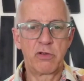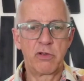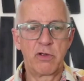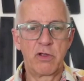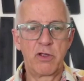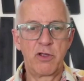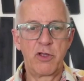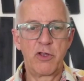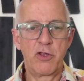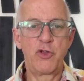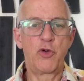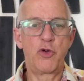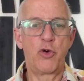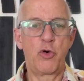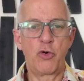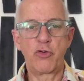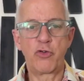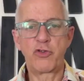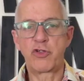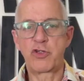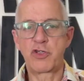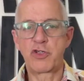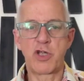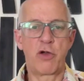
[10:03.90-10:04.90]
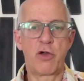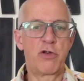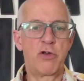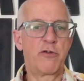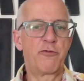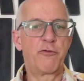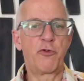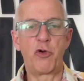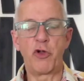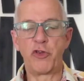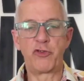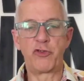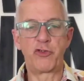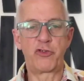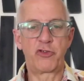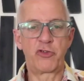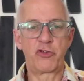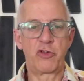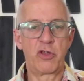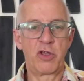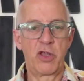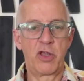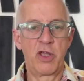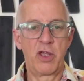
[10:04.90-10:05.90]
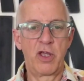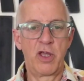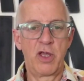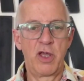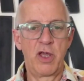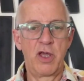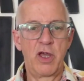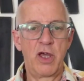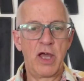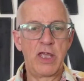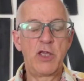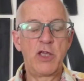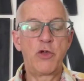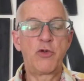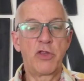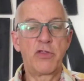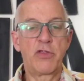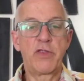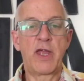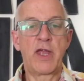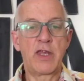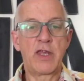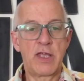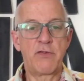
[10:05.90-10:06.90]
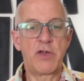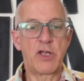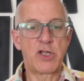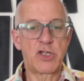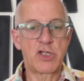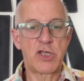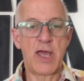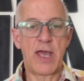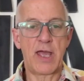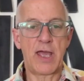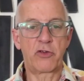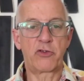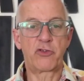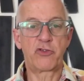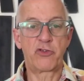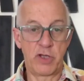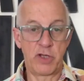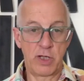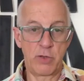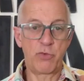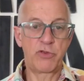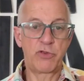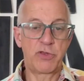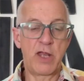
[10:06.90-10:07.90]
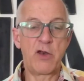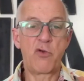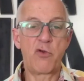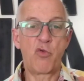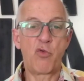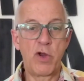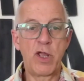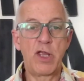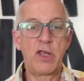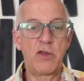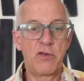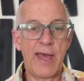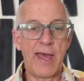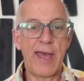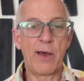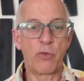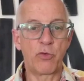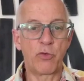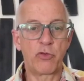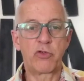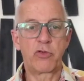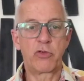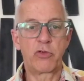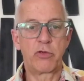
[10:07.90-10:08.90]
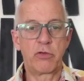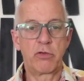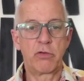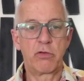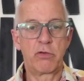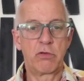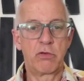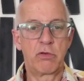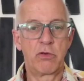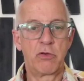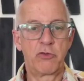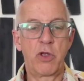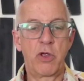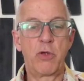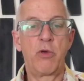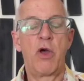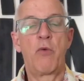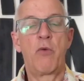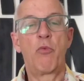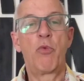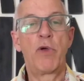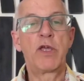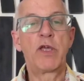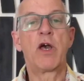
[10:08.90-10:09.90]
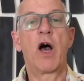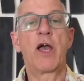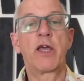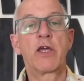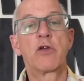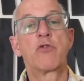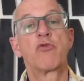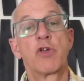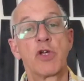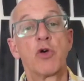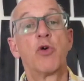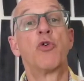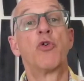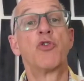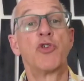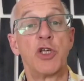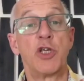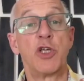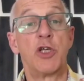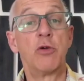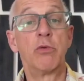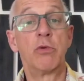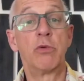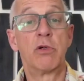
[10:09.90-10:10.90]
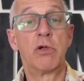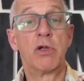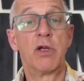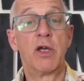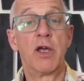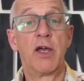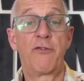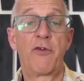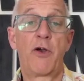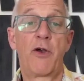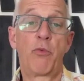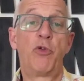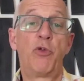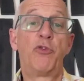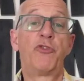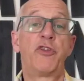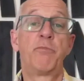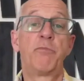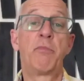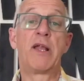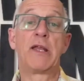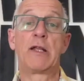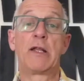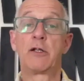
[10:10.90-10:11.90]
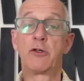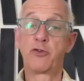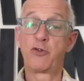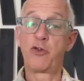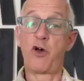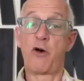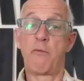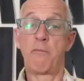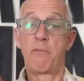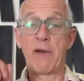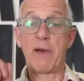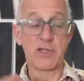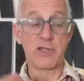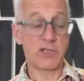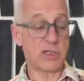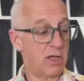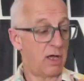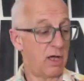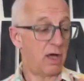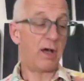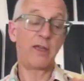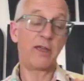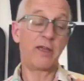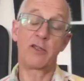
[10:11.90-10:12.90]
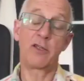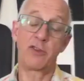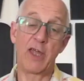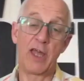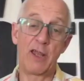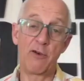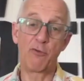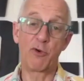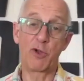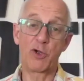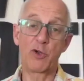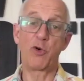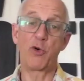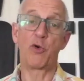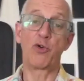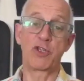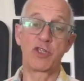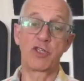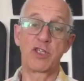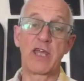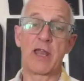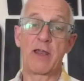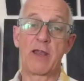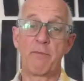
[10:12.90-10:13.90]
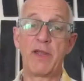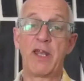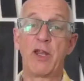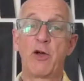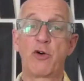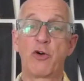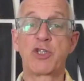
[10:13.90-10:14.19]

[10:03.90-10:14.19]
your tone of voice. You could then give it text and it would then read out So I could record you. If I wanted my little Tom Bassett, I could then get a